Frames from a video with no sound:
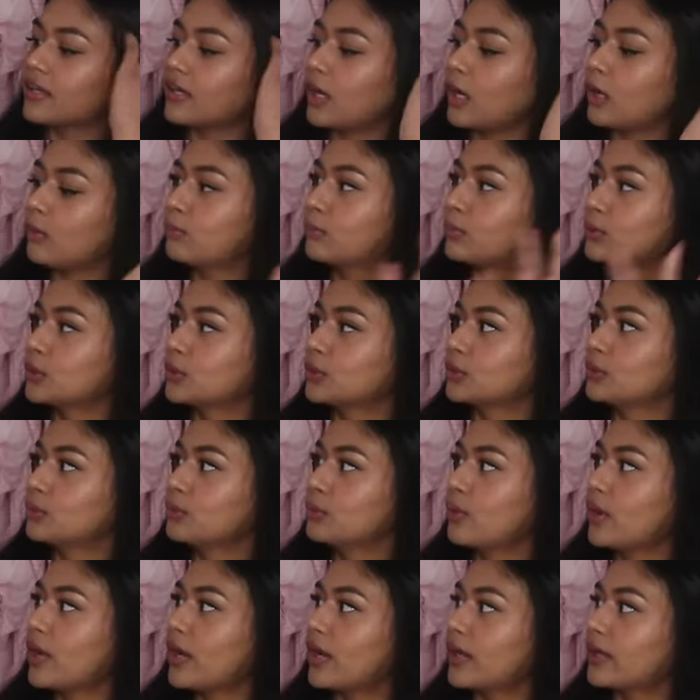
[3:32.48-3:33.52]
a
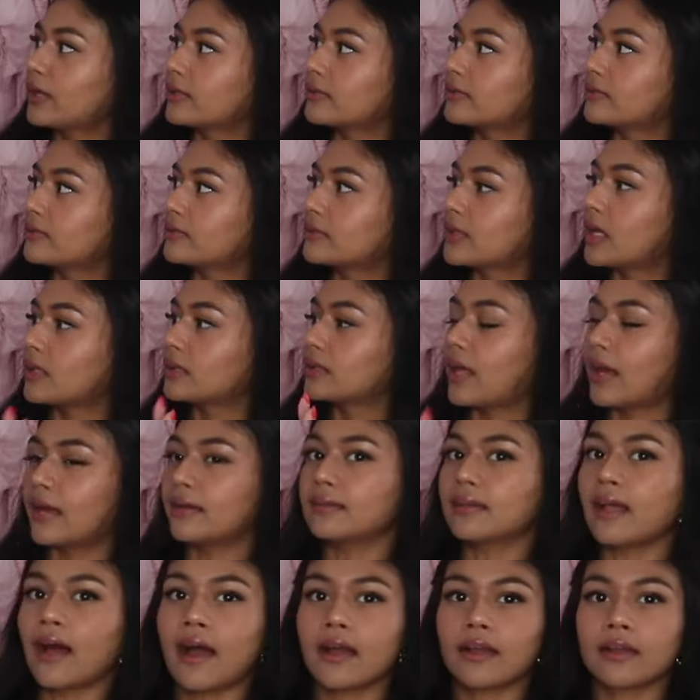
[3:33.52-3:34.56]
blue and a
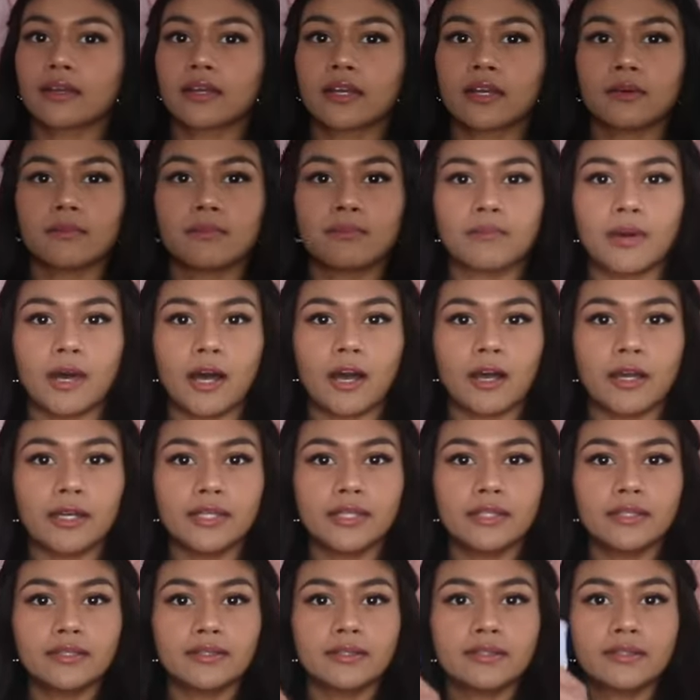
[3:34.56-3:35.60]
lilac combined,